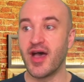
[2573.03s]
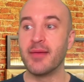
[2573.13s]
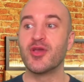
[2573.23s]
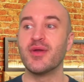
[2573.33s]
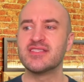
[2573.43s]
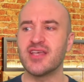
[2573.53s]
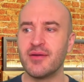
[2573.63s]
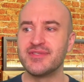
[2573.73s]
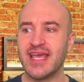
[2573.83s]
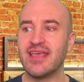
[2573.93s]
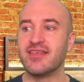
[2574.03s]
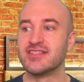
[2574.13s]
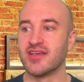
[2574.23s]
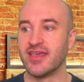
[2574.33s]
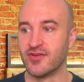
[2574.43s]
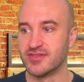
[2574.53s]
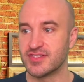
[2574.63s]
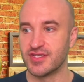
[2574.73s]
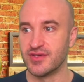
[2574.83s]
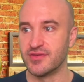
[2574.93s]
I'm going to update these
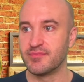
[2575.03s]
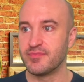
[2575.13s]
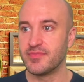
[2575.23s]
icons too.